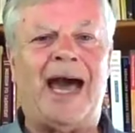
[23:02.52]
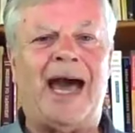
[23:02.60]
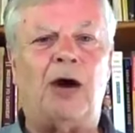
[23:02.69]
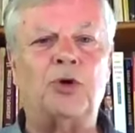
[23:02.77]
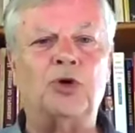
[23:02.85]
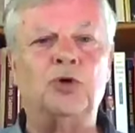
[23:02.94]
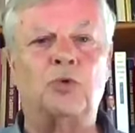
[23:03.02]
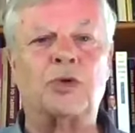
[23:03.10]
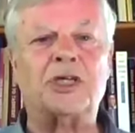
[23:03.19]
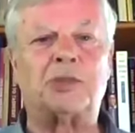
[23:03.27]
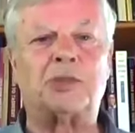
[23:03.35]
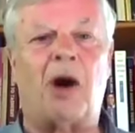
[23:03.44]
by how you
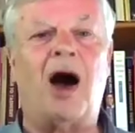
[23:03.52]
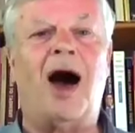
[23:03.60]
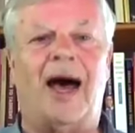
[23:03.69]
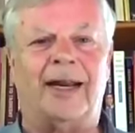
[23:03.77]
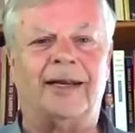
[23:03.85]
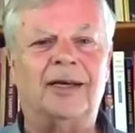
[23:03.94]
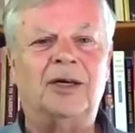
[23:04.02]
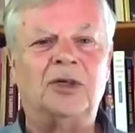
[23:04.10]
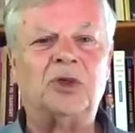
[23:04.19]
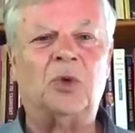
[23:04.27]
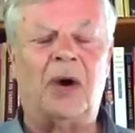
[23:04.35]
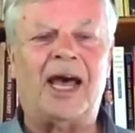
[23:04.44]
respond
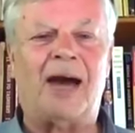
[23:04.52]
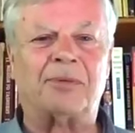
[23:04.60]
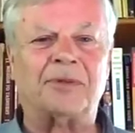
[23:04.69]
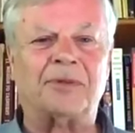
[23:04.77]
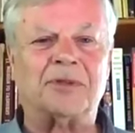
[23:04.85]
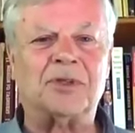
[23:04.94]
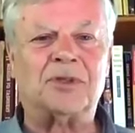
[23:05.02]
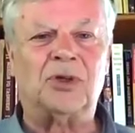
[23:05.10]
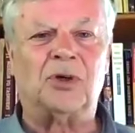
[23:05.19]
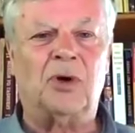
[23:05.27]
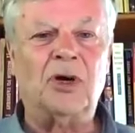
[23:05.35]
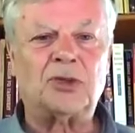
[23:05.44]
to what happens to you.
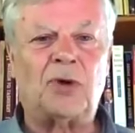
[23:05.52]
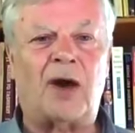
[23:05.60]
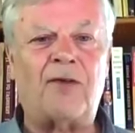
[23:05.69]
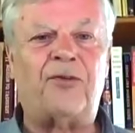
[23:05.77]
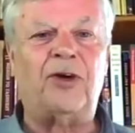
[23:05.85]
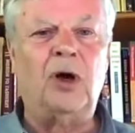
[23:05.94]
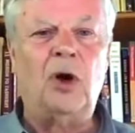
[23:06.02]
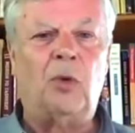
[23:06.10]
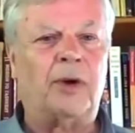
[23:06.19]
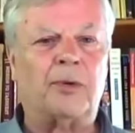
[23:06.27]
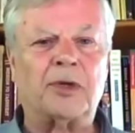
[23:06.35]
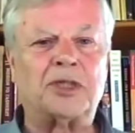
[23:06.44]
So I feel
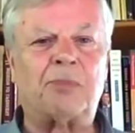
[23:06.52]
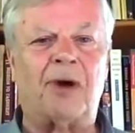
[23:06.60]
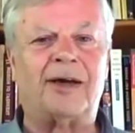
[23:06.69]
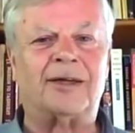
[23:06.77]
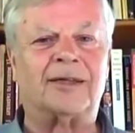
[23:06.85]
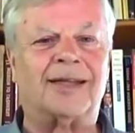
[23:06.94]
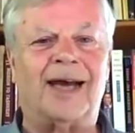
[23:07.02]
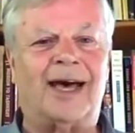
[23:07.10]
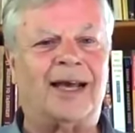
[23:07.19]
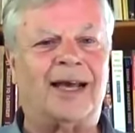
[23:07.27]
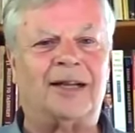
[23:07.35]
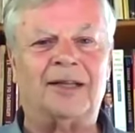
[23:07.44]
we responded to
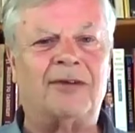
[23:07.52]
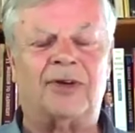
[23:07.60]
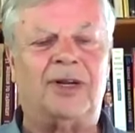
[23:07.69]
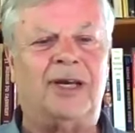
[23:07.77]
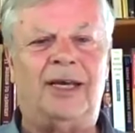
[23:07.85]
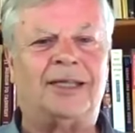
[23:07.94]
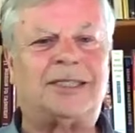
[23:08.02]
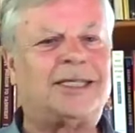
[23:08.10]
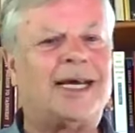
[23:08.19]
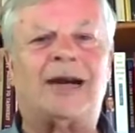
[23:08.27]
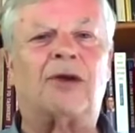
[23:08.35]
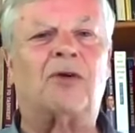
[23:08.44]
9/11 in a
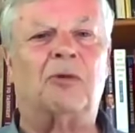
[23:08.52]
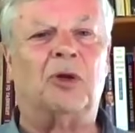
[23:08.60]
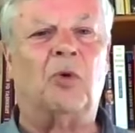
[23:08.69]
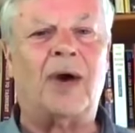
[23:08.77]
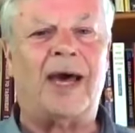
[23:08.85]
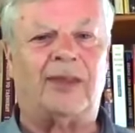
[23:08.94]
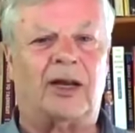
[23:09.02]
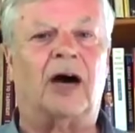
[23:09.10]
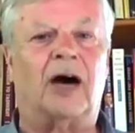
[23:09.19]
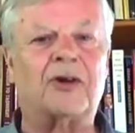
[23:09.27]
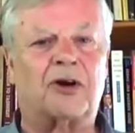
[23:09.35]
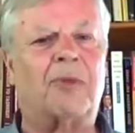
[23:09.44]
terrible way that
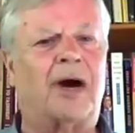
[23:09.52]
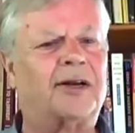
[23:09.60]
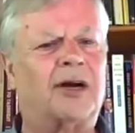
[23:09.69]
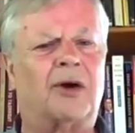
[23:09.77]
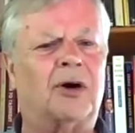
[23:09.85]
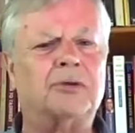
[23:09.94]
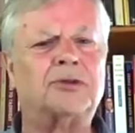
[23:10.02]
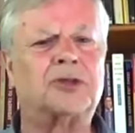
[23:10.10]
undermined our own